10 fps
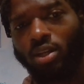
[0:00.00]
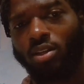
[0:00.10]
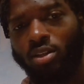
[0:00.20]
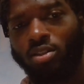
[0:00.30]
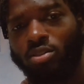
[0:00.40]
and then
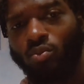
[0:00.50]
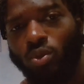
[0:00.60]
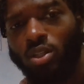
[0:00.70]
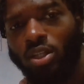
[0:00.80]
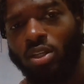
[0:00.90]
it doesn't
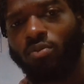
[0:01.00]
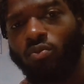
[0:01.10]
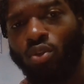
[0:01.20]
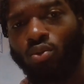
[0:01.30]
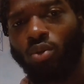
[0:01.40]
really get
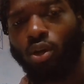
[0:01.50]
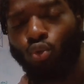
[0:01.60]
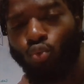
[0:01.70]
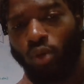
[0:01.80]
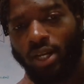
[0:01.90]
you a
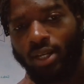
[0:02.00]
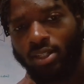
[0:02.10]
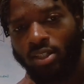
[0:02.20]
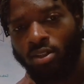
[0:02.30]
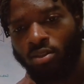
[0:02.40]
great
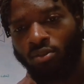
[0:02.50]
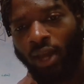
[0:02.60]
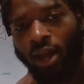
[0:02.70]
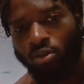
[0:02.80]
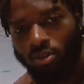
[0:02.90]
idea of
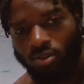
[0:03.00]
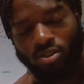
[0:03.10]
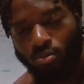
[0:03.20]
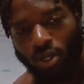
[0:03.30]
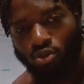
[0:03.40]
how the
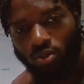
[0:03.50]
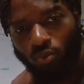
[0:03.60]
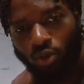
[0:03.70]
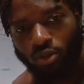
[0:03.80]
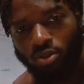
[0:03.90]
system actually
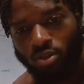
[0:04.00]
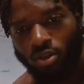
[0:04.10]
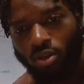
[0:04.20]
works.